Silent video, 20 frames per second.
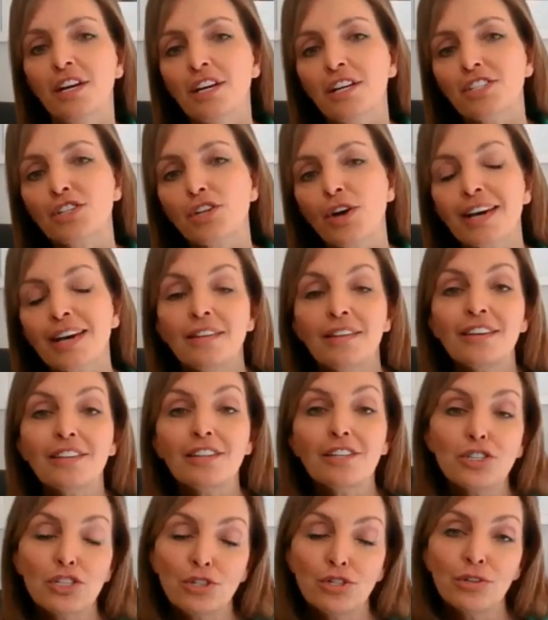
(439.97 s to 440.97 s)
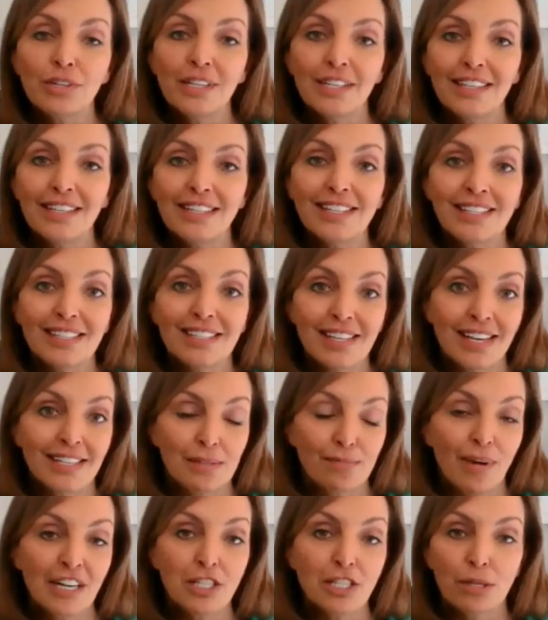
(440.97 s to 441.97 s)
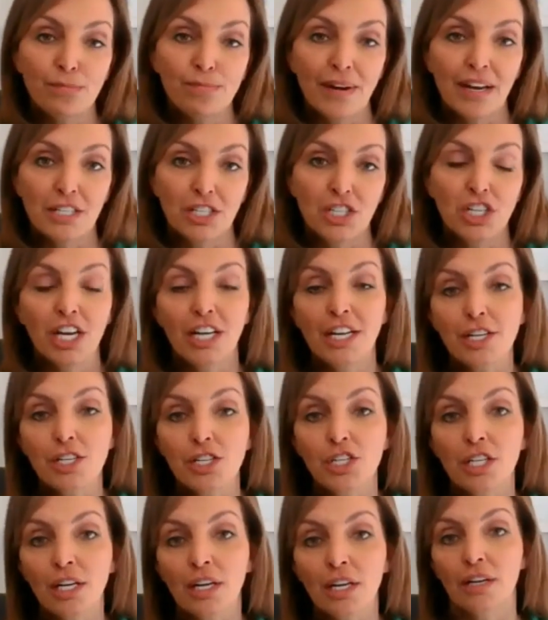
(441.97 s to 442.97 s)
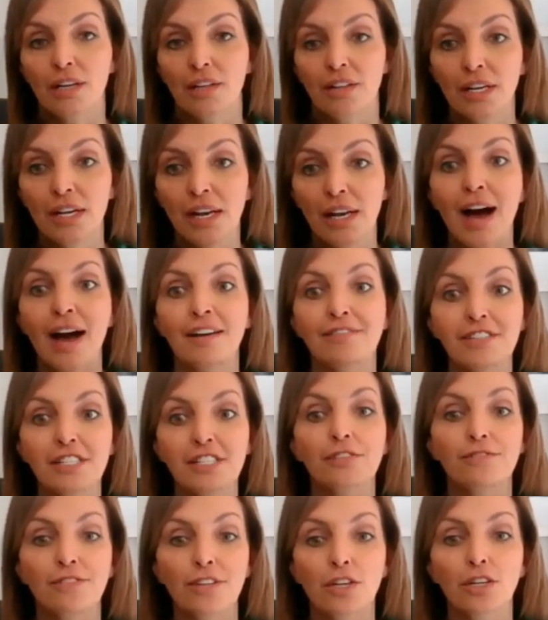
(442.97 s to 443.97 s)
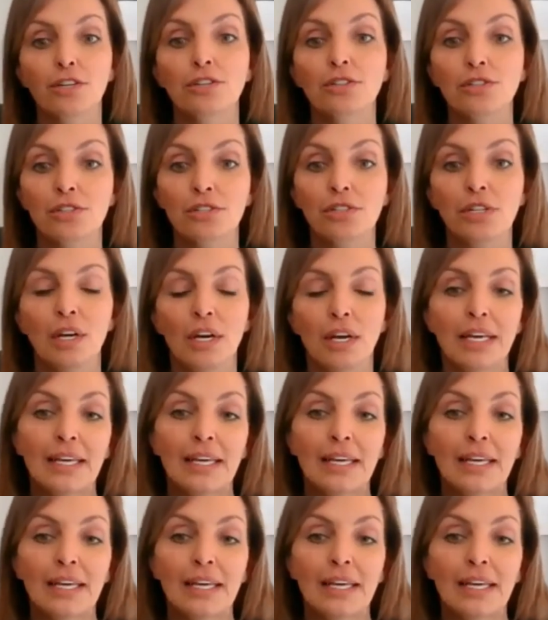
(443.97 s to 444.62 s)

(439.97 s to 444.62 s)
So I think the tour is as much about changing the lives of those